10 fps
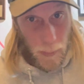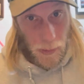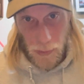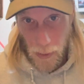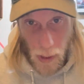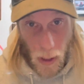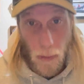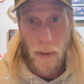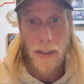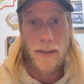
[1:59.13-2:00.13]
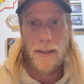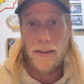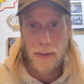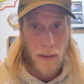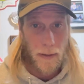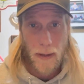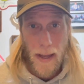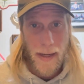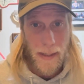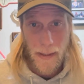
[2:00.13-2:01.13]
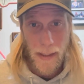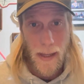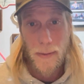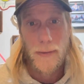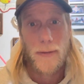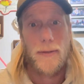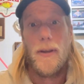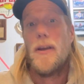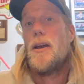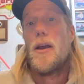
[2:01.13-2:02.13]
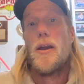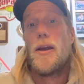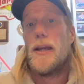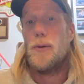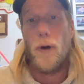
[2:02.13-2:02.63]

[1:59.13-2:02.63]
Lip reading: Is there current? Is there anything else? And